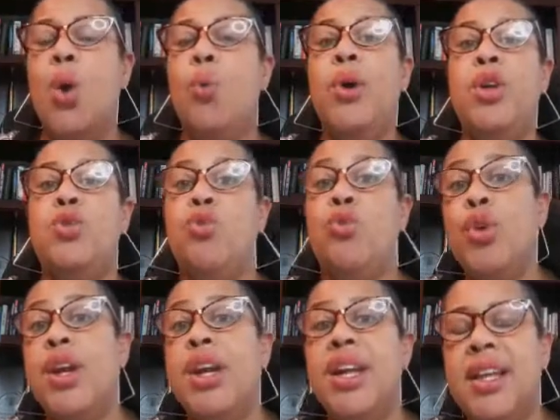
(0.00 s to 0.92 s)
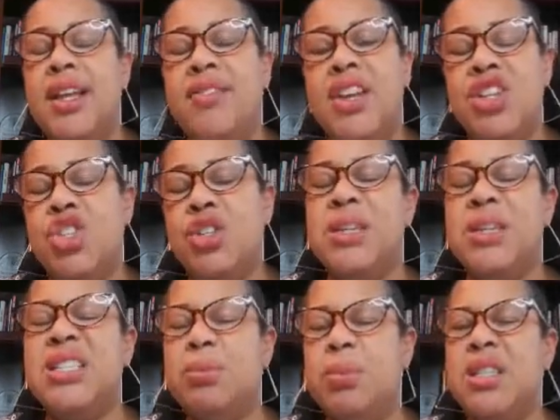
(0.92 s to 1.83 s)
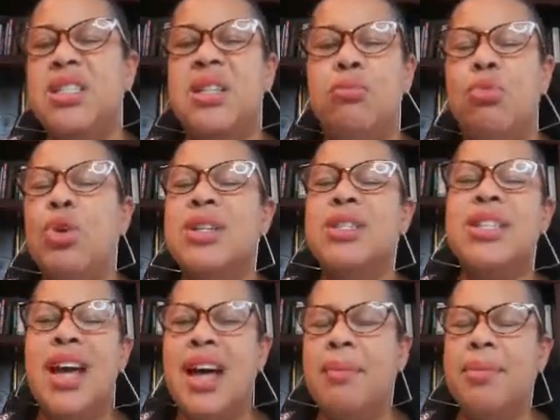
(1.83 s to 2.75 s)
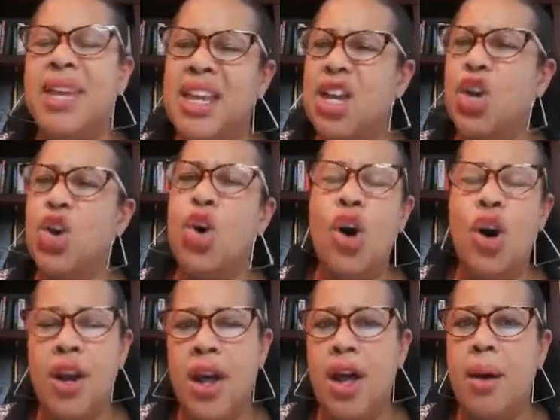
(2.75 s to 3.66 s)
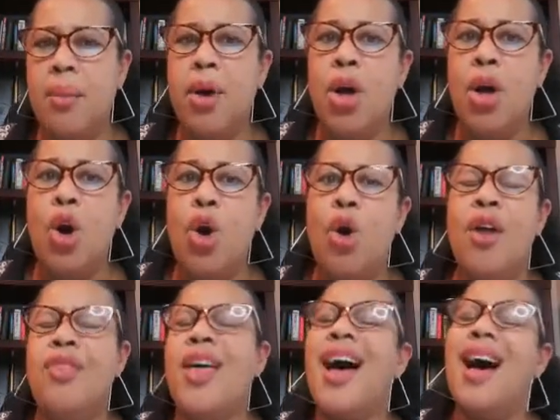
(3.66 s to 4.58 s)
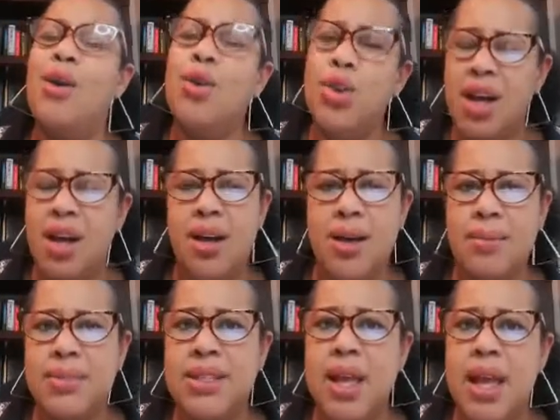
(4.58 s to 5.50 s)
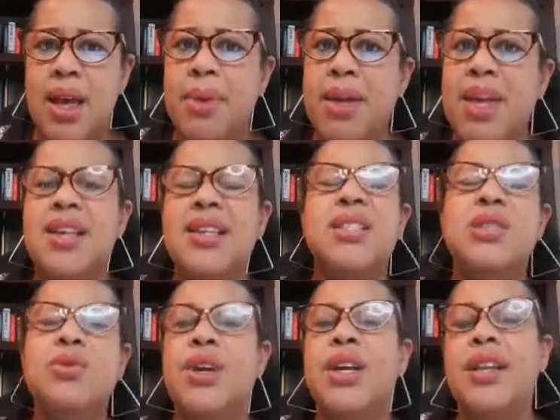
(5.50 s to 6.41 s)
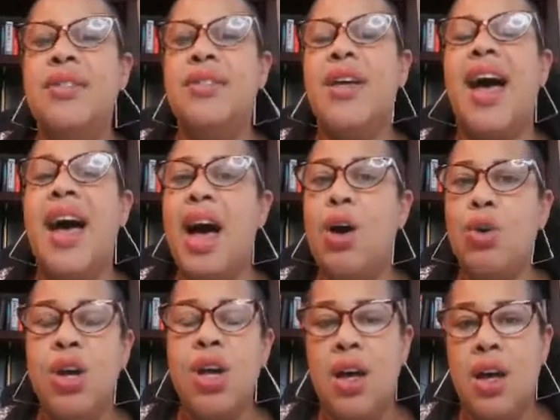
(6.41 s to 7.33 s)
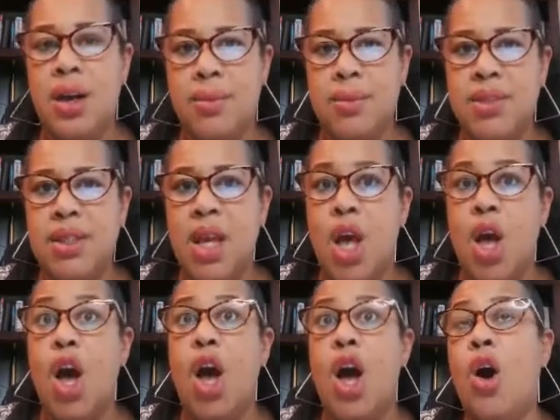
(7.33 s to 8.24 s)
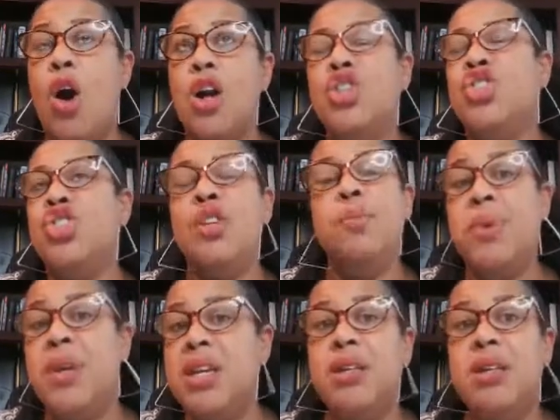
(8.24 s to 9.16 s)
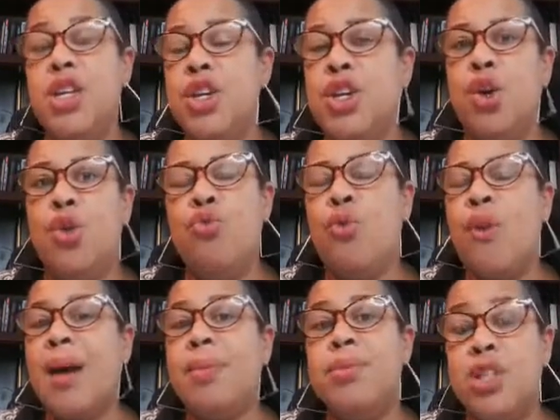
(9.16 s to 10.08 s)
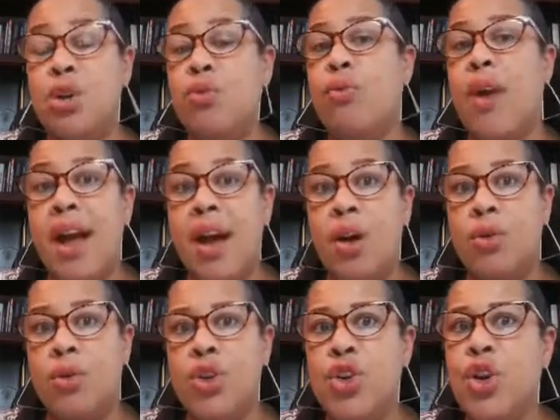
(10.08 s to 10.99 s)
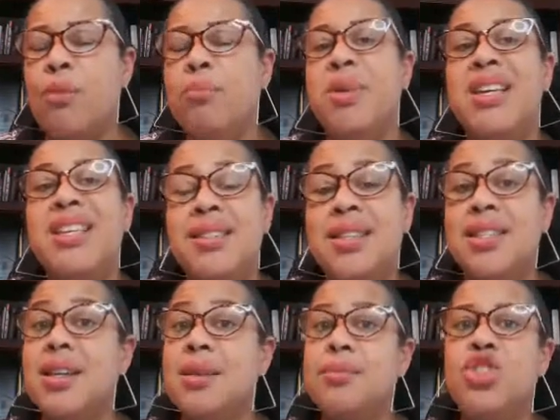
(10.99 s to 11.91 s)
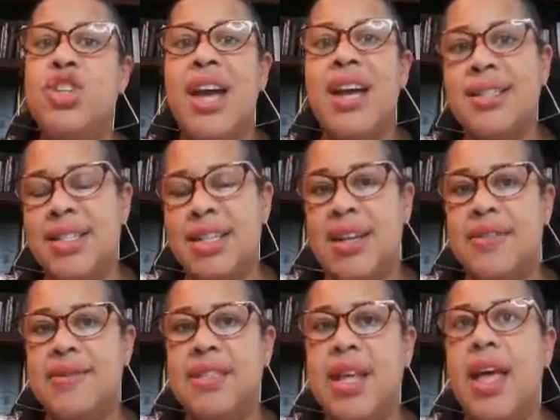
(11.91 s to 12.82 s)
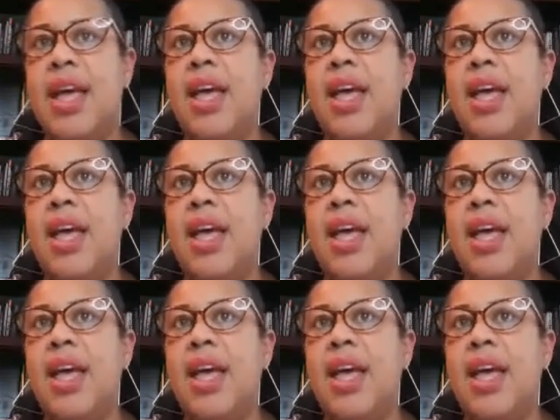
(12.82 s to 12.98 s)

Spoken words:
when really they should be spending more time getting caught up on the outcomes, because really the outcomes should be, you know, wrapped around your business objectives.